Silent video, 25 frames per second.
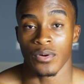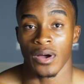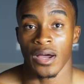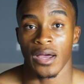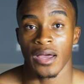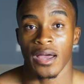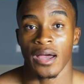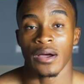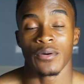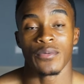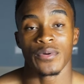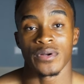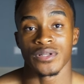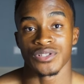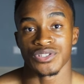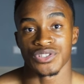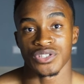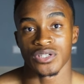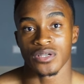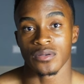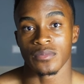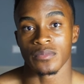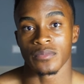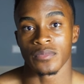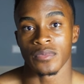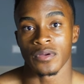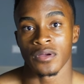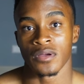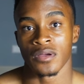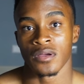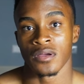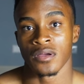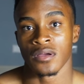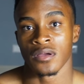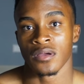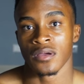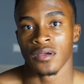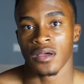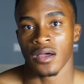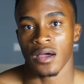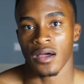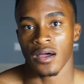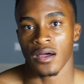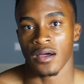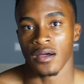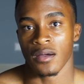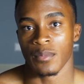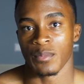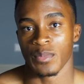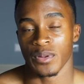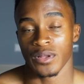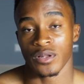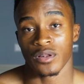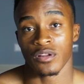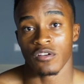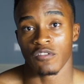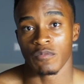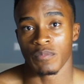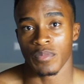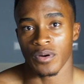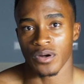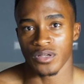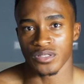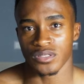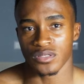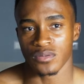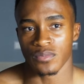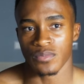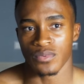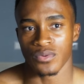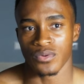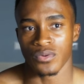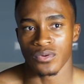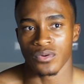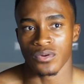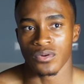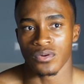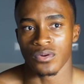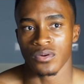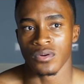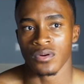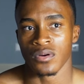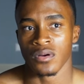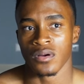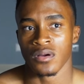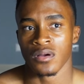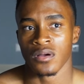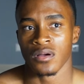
I went gym, played a lot of basketball.